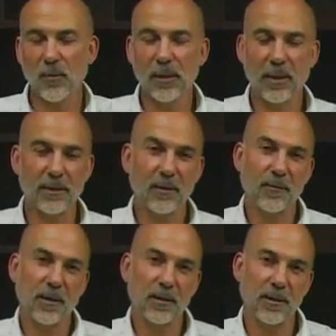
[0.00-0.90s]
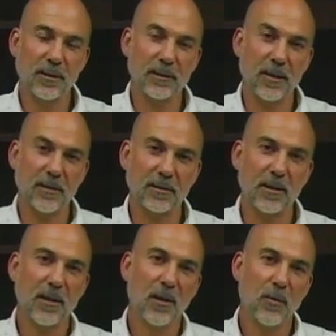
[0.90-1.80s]
We identified it on the
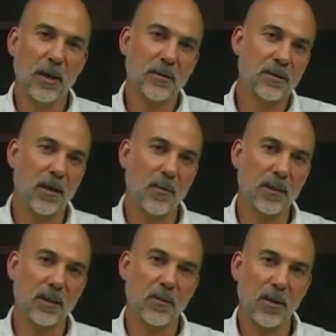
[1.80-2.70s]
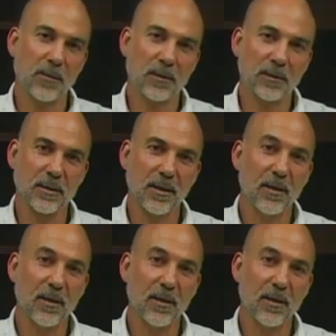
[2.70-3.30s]
test. We had her stop eating pumpkins.